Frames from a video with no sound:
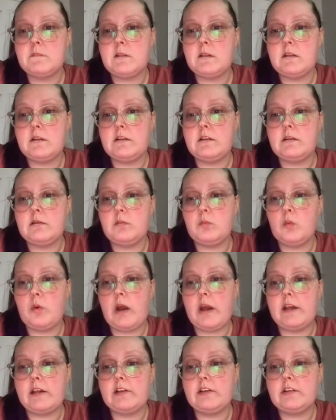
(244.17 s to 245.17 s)
Some
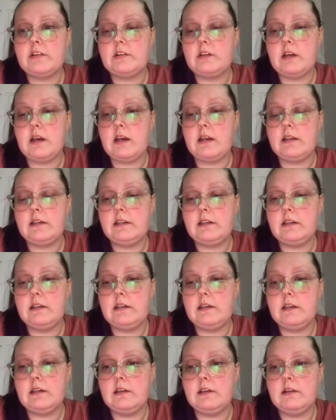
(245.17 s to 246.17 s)
wax
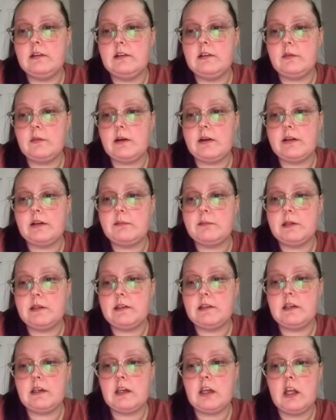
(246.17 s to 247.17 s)
ideas, wax
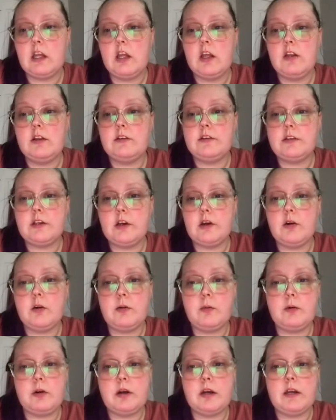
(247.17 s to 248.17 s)
mixing.
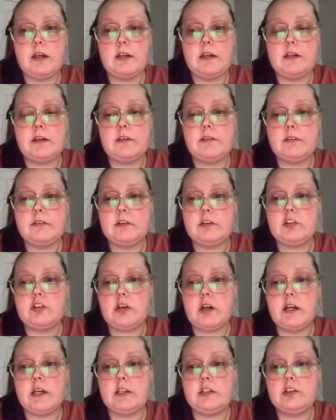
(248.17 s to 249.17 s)
So I've
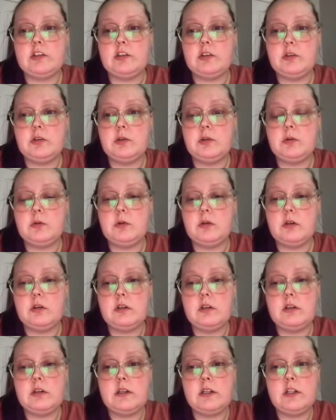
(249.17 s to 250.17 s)
tried to
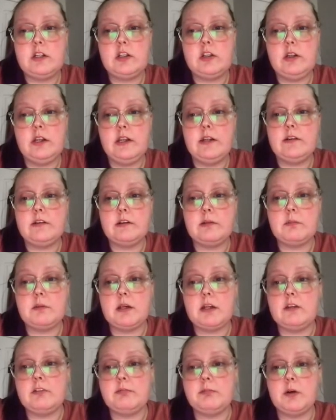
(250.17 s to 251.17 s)
get some
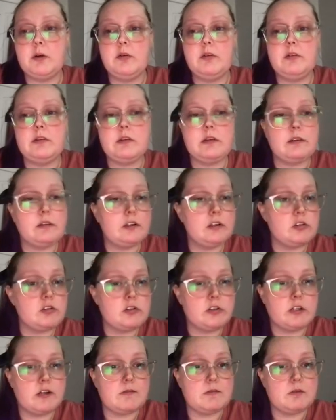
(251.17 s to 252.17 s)
kind of post at least
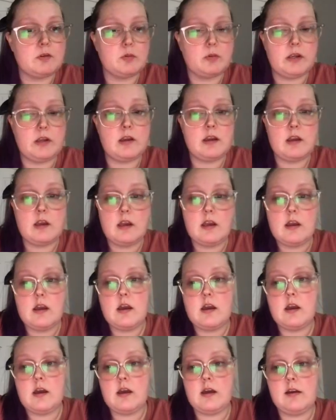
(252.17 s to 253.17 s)
3 times a week
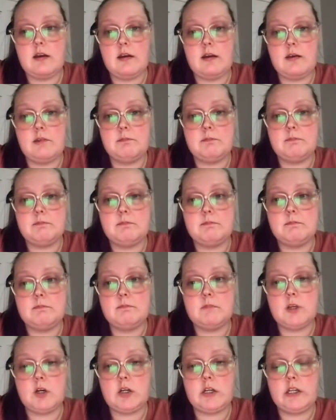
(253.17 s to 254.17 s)

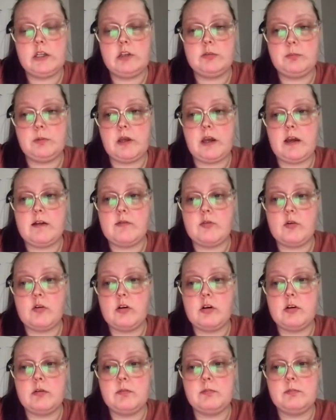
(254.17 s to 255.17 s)
on each
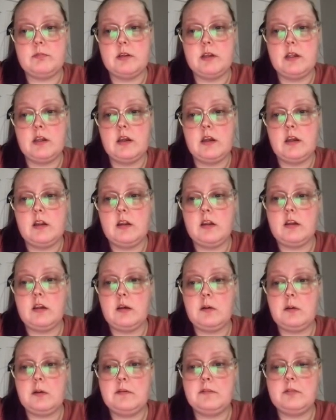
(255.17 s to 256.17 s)
platform
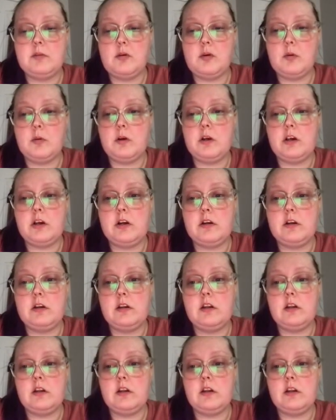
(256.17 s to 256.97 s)
going forward.